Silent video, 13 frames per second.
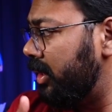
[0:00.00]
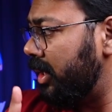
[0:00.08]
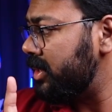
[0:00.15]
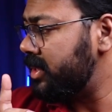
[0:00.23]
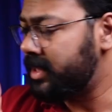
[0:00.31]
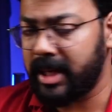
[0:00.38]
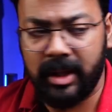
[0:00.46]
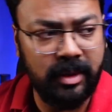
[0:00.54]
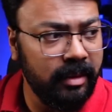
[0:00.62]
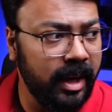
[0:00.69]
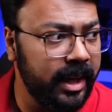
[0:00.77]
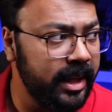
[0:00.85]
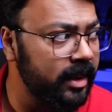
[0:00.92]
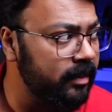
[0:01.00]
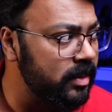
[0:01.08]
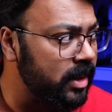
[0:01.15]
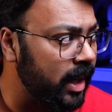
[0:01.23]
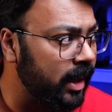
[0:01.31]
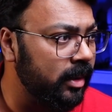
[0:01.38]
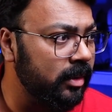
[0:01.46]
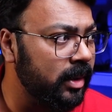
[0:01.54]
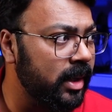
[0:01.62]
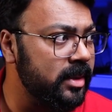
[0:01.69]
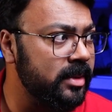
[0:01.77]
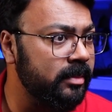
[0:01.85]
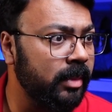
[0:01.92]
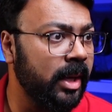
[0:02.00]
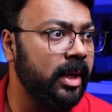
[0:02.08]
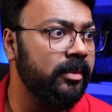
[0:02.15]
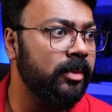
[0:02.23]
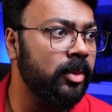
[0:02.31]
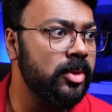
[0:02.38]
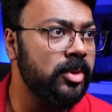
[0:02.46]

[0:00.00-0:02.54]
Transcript: a set of IEMs right now that has a microphone.